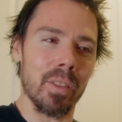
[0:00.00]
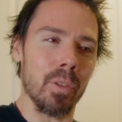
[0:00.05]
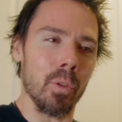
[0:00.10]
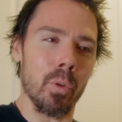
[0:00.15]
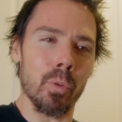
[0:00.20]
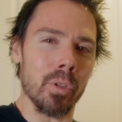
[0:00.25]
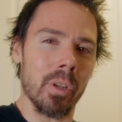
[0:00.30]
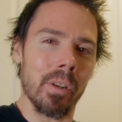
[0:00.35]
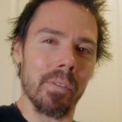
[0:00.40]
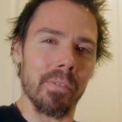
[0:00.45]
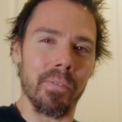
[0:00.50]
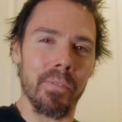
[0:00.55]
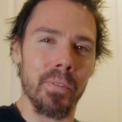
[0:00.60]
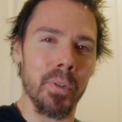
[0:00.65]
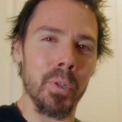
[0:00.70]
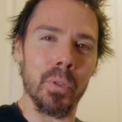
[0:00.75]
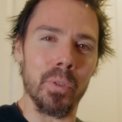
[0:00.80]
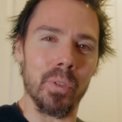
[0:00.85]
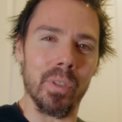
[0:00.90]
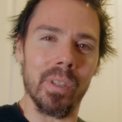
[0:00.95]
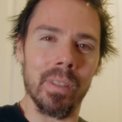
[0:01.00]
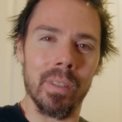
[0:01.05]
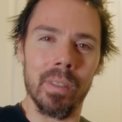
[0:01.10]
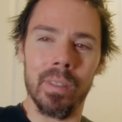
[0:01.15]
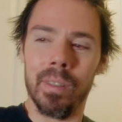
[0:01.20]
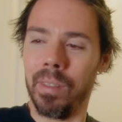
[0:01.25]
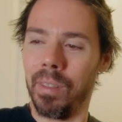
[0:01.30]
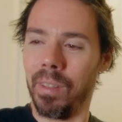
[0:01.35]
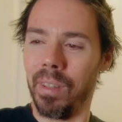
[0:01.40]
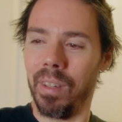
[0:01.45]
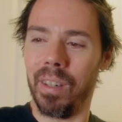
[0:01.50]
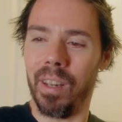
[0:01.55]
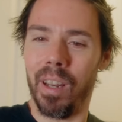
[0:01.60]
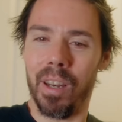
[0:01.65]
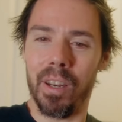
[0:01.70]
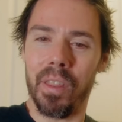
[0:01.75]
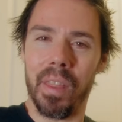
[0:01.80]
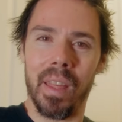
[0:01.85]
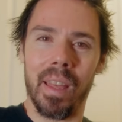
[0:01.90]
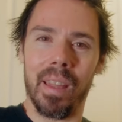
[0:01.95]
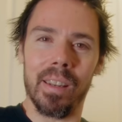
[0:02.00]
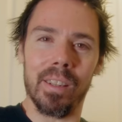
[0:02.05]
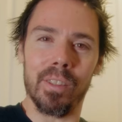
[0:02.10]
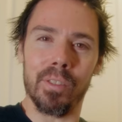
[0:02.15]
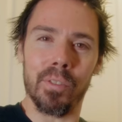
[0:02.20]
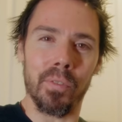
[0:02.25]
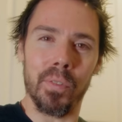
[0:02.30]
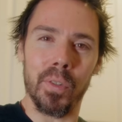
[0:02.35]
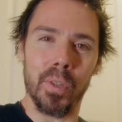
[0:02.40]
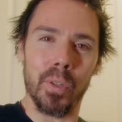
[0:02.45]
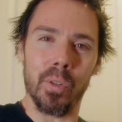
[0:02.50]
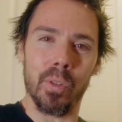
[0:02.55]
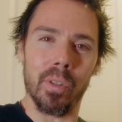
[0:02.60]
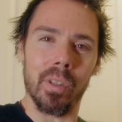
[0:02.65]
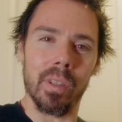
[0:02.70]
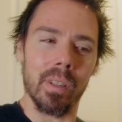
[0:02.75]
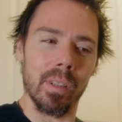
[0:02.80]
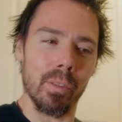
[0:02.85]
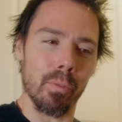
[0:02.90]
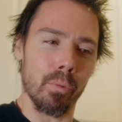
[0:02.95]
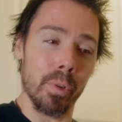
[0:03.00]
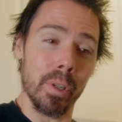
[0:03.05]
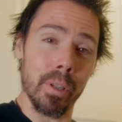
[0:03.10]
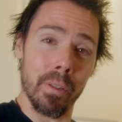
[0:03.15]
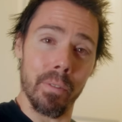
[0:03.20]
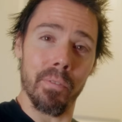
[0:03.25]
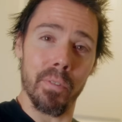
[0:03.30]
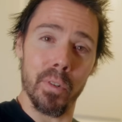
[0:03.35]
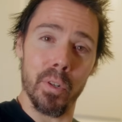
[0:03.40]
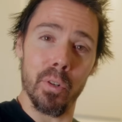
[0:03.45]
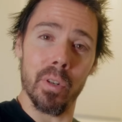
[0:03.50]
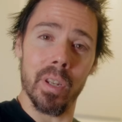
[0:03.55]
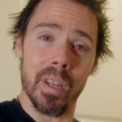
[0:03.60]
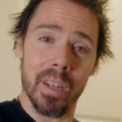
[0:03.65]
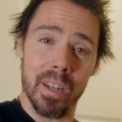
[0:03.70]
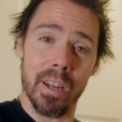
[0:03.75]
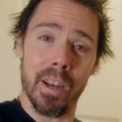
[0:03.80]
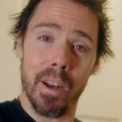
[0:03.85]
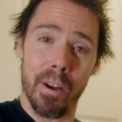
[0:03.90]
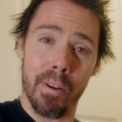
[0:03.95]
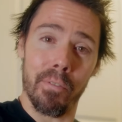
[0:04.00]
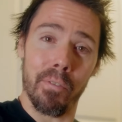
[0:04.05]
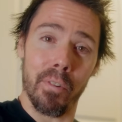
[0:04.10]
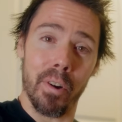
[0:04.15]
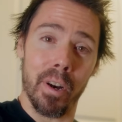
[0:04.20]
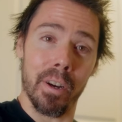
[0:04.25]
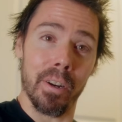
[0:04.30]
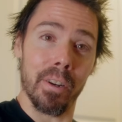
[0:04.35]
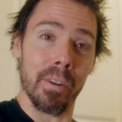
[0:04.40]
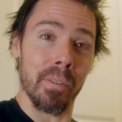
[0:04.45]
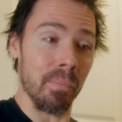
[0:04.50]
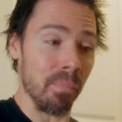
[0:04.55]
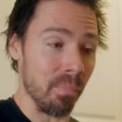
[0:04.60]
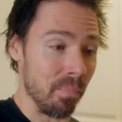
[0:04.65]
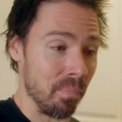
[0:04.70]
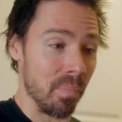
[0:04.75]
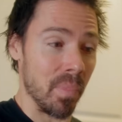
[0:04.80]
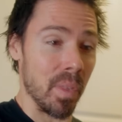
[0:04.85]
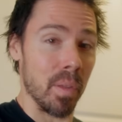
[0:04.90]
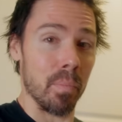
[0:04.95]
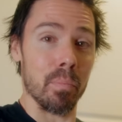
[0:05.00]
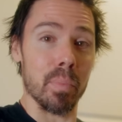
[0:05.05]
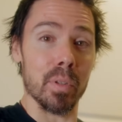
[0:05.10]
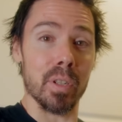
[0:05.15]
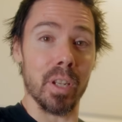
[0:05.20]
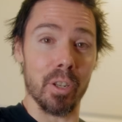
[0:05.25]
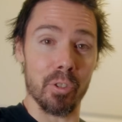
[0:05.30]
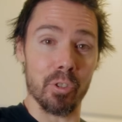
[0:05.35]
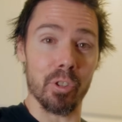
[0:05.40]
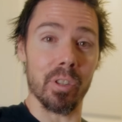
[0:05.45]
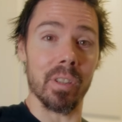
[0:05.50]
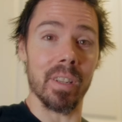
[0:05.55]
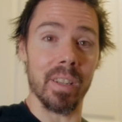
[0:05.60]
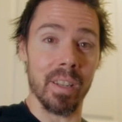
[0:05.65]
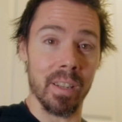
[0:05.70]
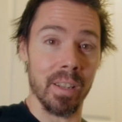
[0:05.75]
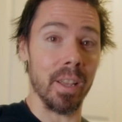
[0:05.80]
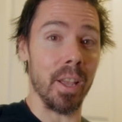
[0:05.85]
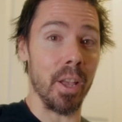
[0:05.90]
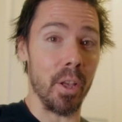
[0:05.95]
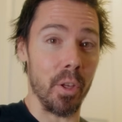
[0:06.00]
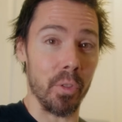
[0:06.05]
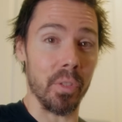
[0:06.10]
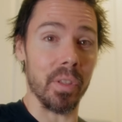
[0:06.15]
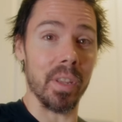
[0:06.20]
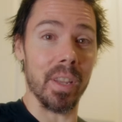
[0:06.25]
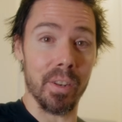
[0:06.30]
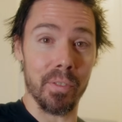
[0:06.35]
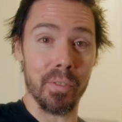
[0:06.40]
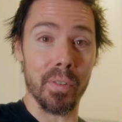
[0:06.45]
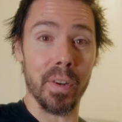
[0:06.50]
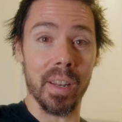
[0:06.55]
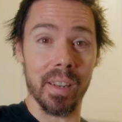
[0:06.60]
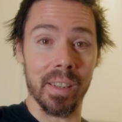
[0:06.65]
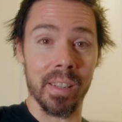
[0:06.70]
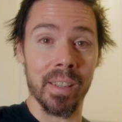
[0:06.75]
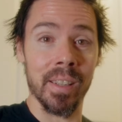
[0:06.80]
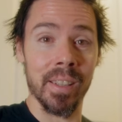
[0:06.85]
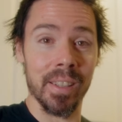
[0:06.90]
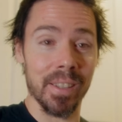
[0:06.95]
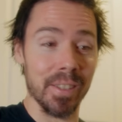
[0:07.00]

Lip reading: Those aren't food. None of that is food. Real food in an air fryer, potentially healthy and fun.